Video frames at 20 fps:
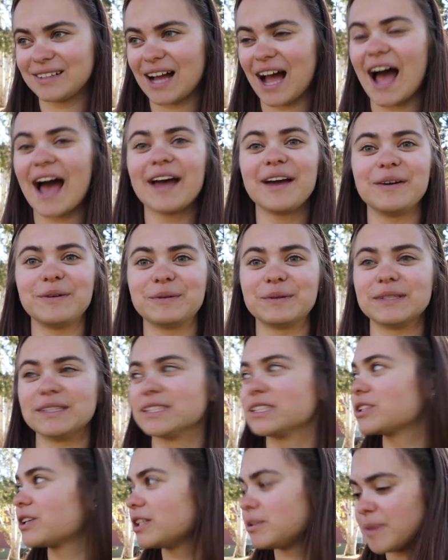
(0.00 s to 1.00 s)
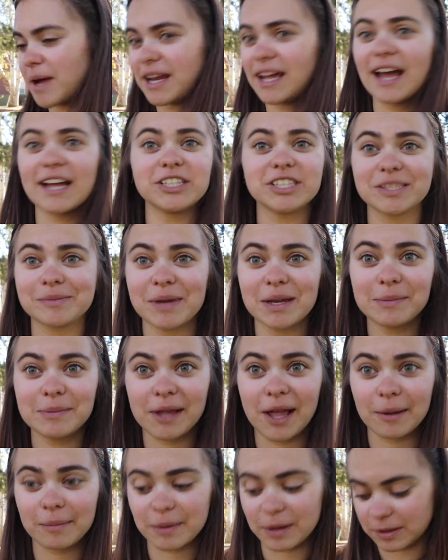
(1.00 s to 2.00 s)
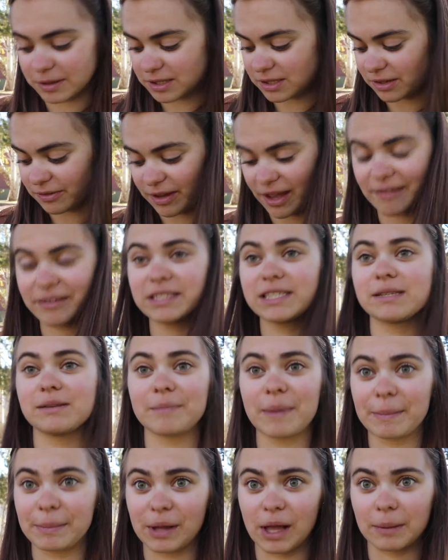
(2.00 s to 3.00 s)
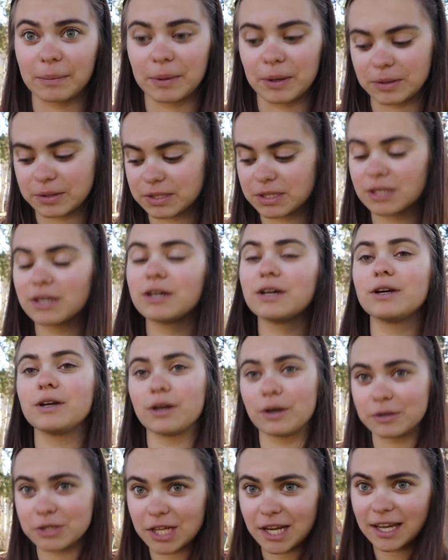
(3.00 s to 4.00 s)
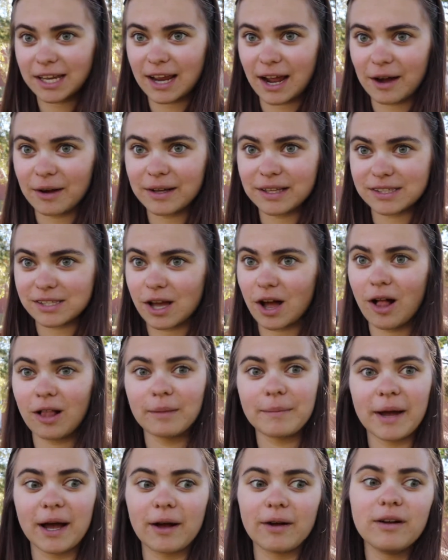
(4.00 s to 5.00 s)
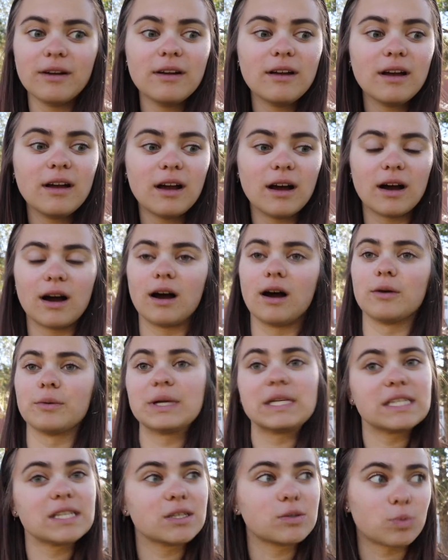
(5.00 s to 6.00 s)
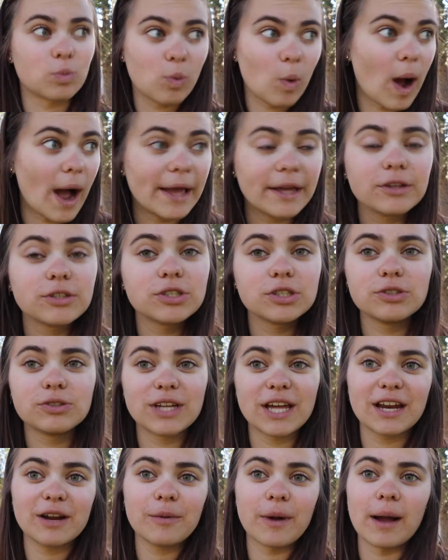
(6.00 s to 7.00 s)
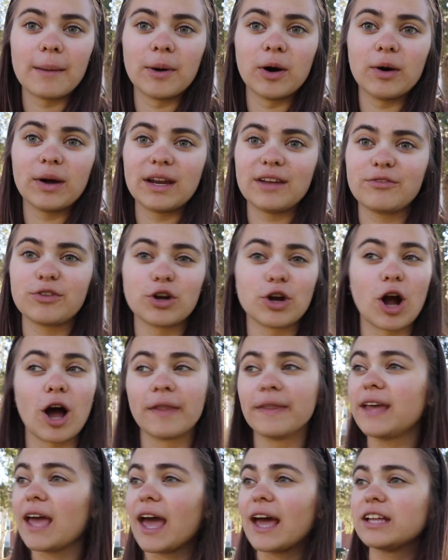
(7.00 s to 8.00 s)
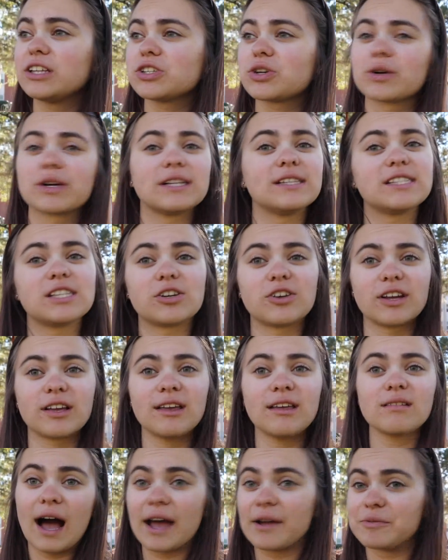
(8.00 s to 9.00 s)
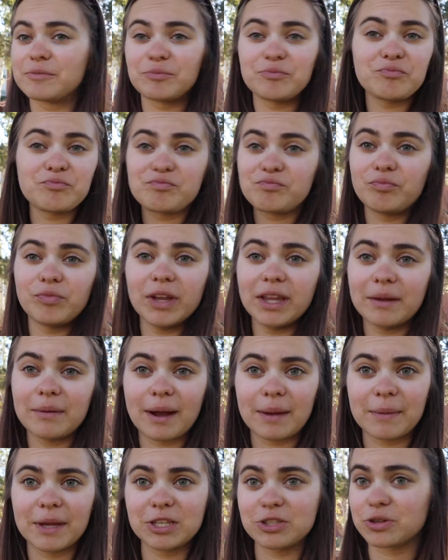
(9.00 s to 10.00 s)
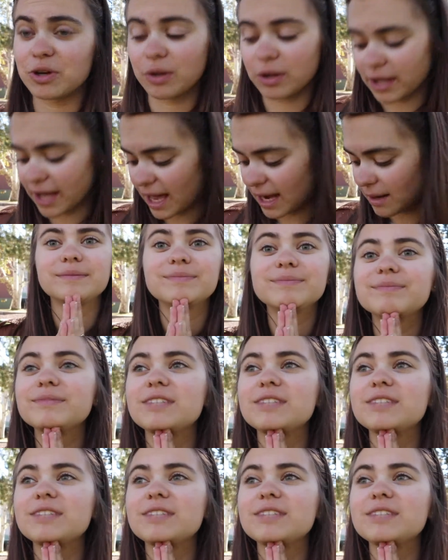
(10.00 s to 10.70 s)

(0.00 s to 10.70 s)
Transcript: I will screech about it. I just made a blog post, so if you haven't seen my blog post, go check it out. It's all about reasons why you should do NaNoWriMo, and if you're on the edge or considering it, I really recommend you go look at it.